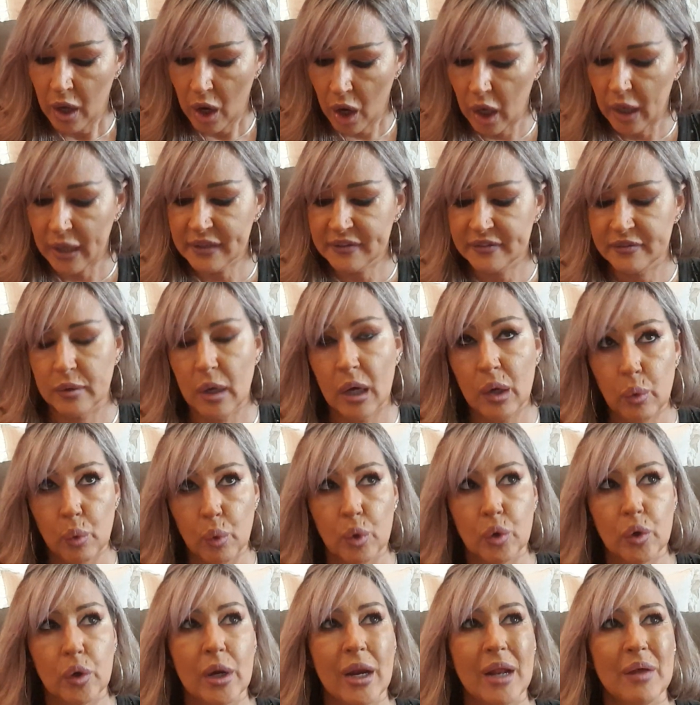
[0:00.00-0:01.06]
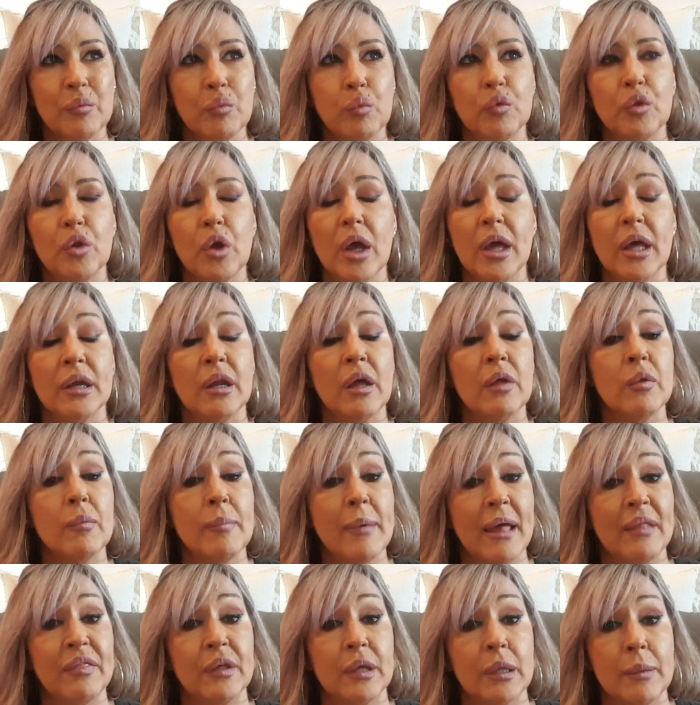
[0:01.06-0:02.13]
All right, so I order it. Another
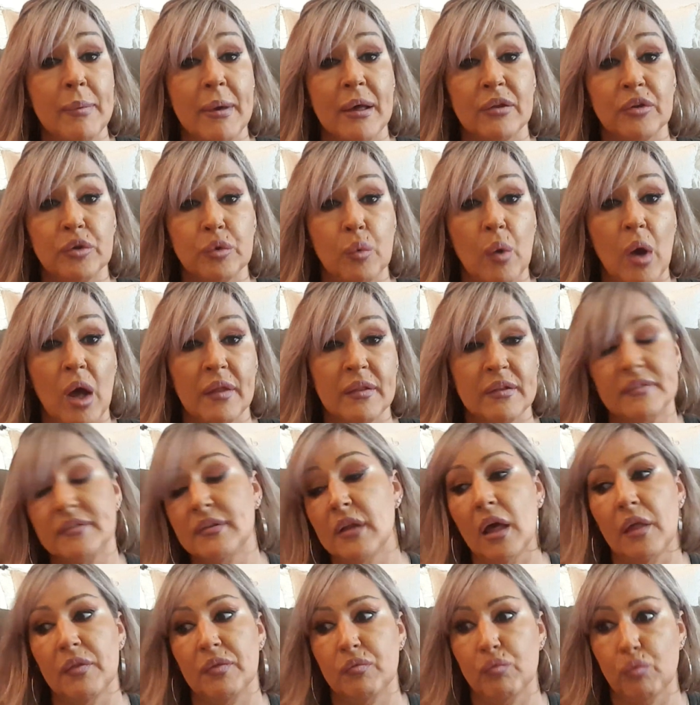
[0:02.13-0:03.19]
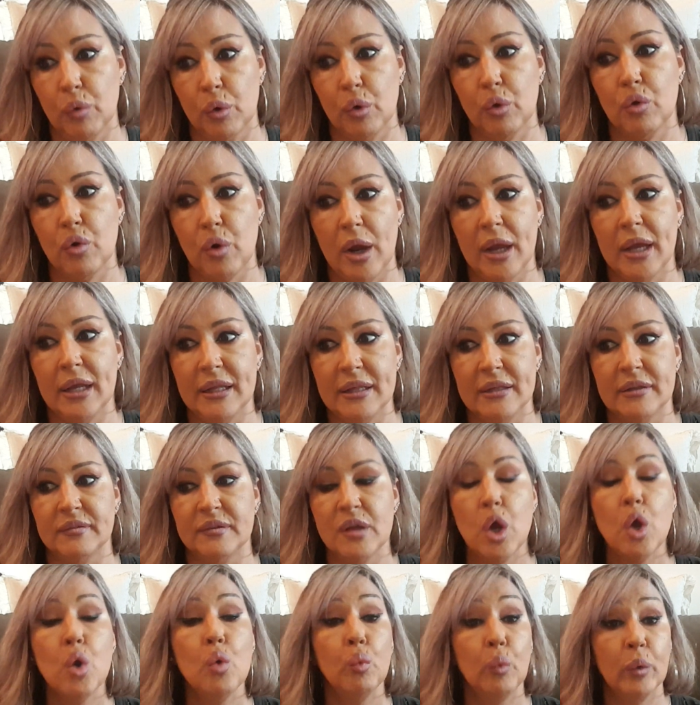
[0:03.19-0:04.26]
bad thing about Duai that's not real great is
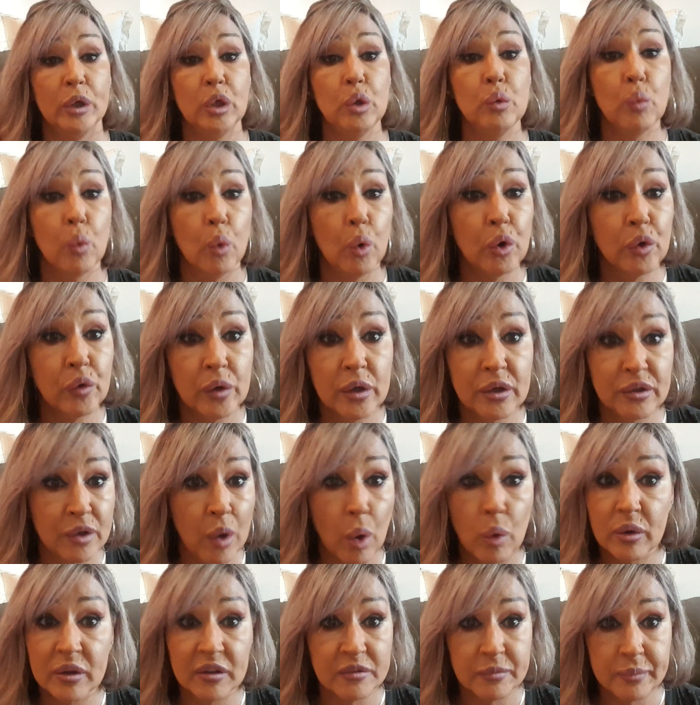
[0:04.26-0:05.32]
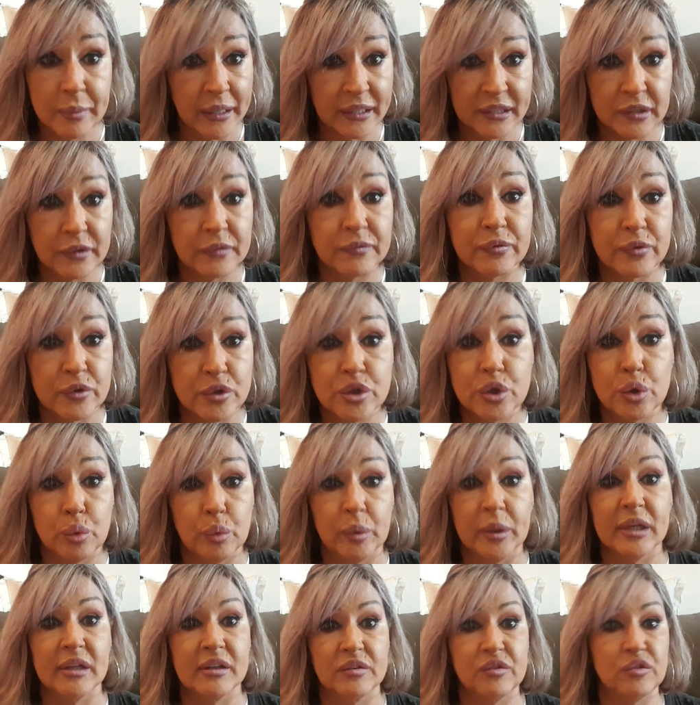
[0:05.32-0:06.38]
when you order it, don't expect it for 2
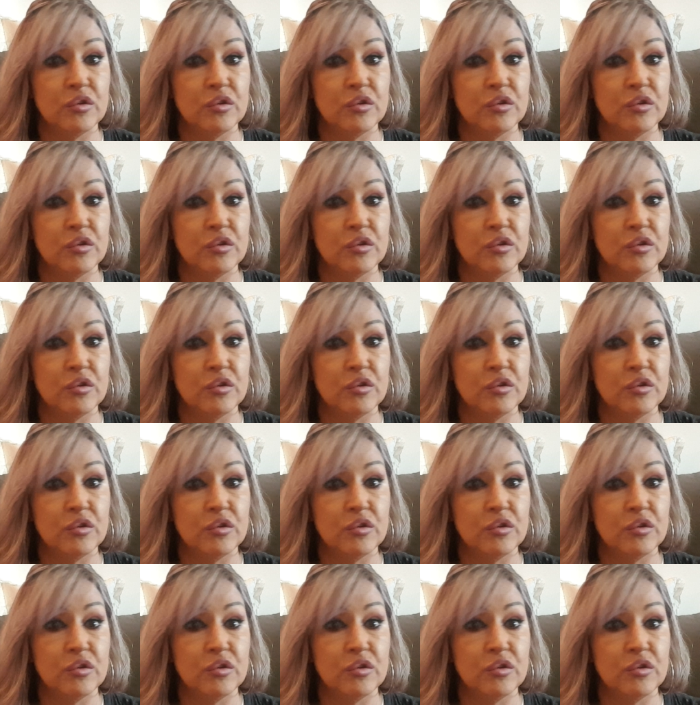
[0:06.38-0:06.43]
weeks.